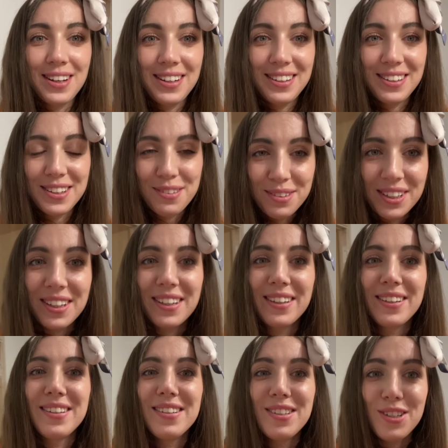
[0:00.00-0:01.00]
living
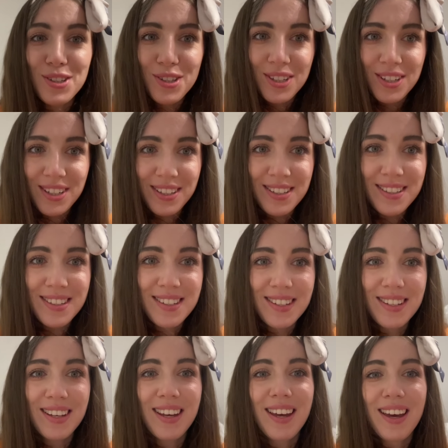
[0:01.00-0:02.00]

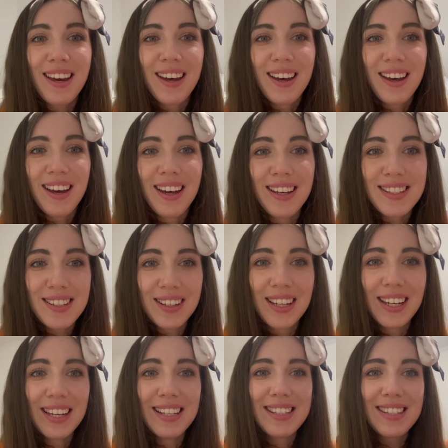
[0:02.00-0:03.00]
conditions as
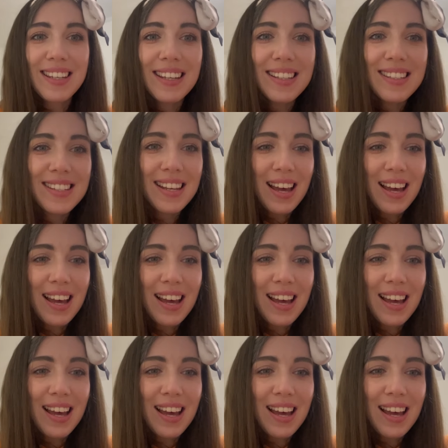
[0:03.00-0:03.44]
you see